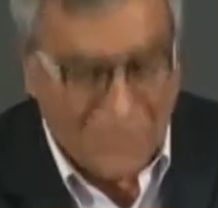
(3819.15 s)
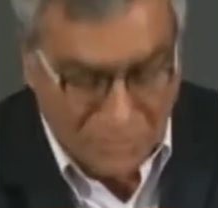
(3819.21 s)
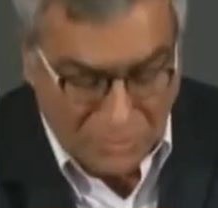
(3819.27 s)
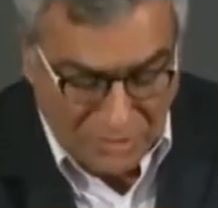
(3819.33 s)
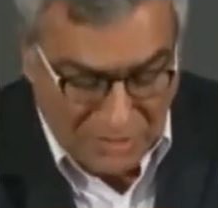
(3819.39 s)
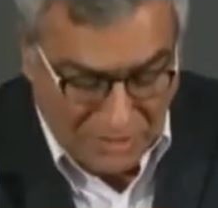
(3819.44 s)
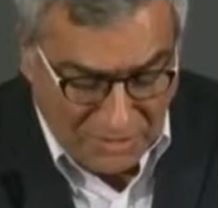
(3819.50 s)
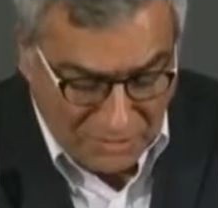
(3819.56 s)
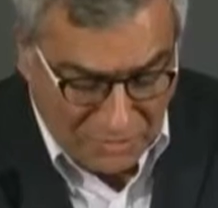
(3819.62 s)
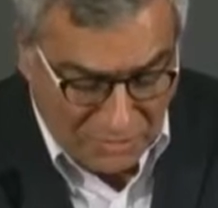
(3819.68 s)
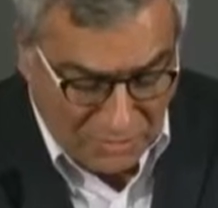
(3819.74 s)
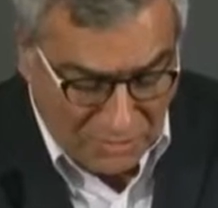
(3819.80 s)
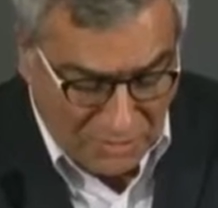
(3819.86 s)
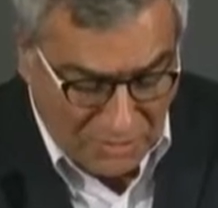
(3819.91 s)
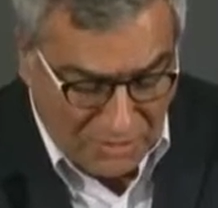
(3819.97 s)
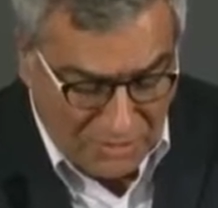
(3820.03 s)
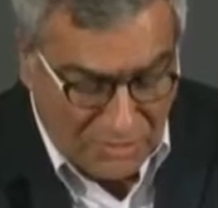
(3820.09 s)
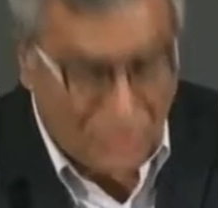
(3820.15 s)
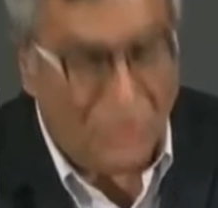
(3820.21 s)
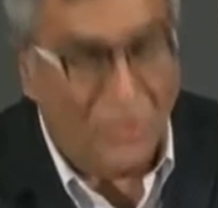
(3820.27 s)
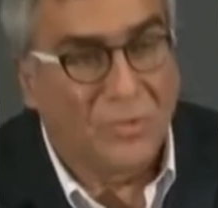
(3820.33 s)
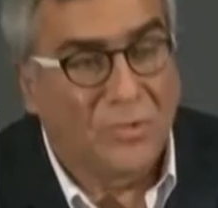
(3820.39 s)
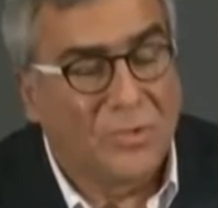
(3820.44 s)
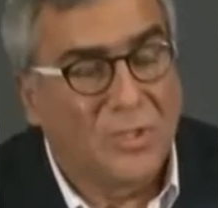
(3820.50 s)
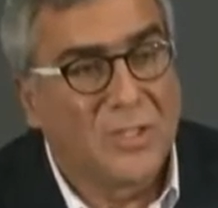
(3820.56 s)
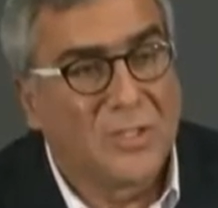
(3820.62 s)
So the answer is
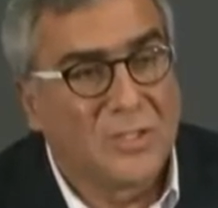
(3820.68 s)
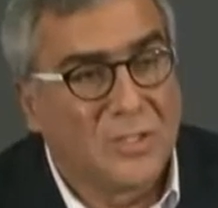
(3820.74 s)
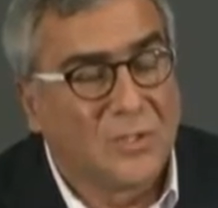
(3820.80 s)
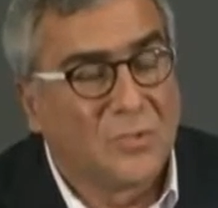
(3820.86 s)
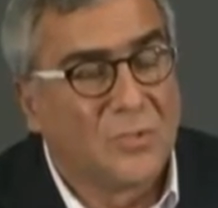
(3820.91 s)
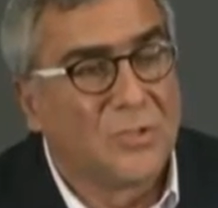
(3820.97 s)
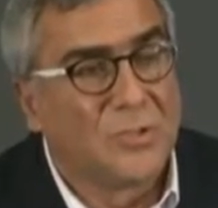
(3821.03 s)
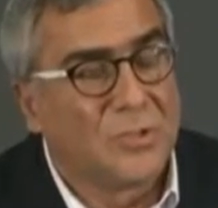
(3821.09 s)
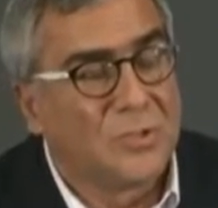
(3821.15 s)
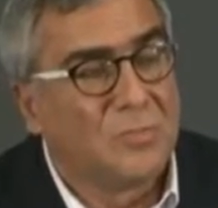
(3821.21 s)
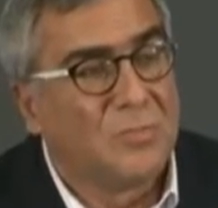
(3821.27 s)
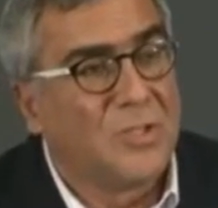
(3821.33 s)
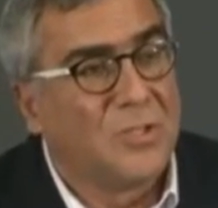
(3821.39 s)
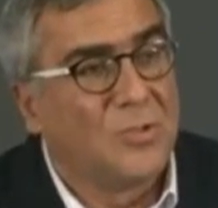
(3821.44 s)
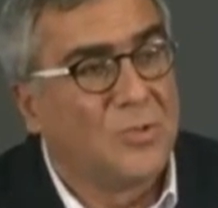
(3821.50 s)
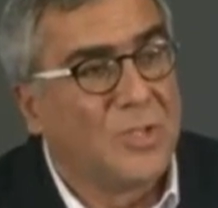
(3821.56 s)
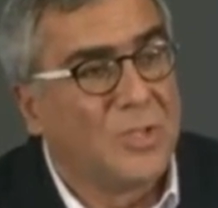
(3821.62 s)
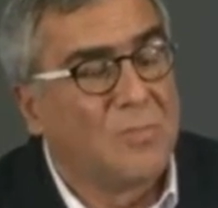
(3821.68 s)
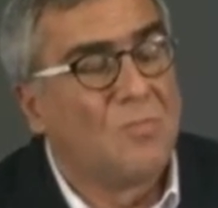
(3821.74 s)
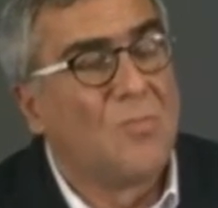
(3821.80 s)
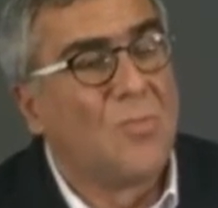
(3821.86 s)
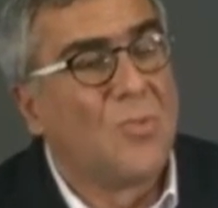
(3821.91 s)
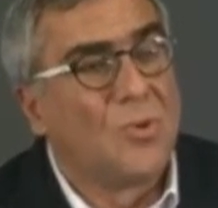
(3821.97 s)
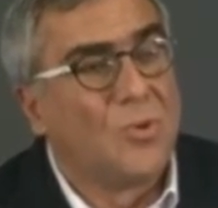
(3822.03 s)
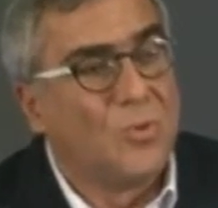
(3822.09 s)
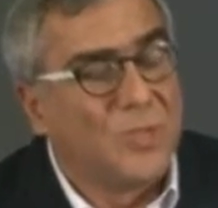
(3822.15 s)
no. I think we'll just be doing
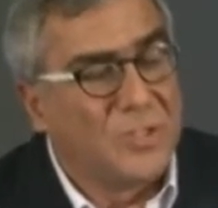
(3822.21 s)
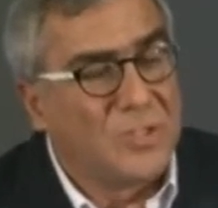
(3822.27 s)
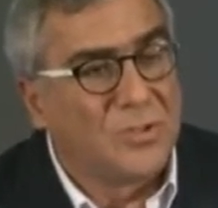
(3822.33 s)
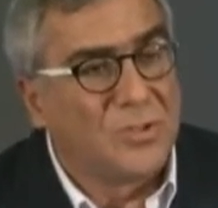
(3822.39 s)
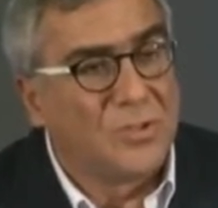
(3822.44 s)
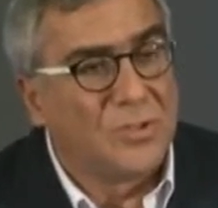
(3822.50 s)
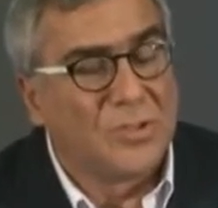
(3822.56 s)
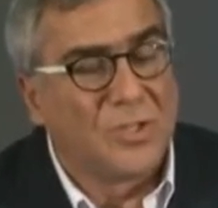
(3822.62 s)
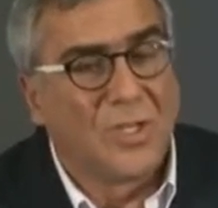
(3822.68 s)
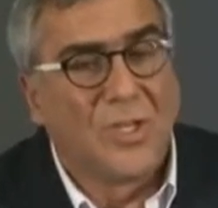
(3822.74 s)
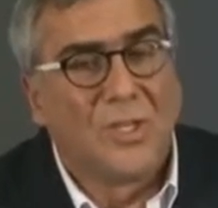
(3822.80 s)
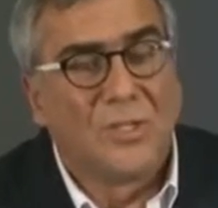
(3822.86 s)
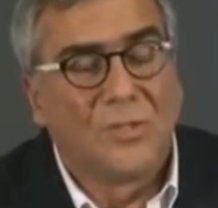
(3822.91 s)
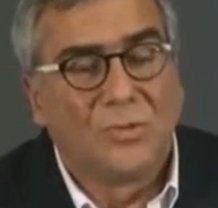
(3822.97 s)
more research